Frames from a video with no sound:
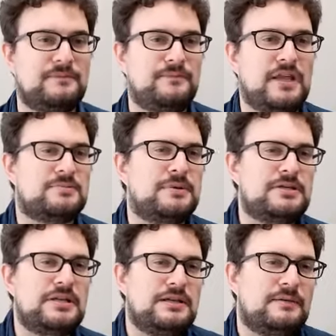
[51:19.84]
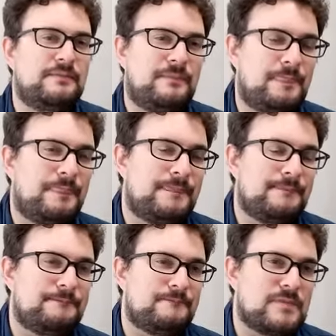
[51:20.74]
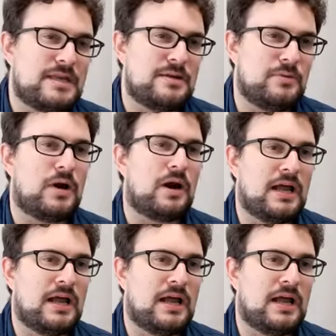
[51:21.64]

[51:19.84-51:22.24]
especially where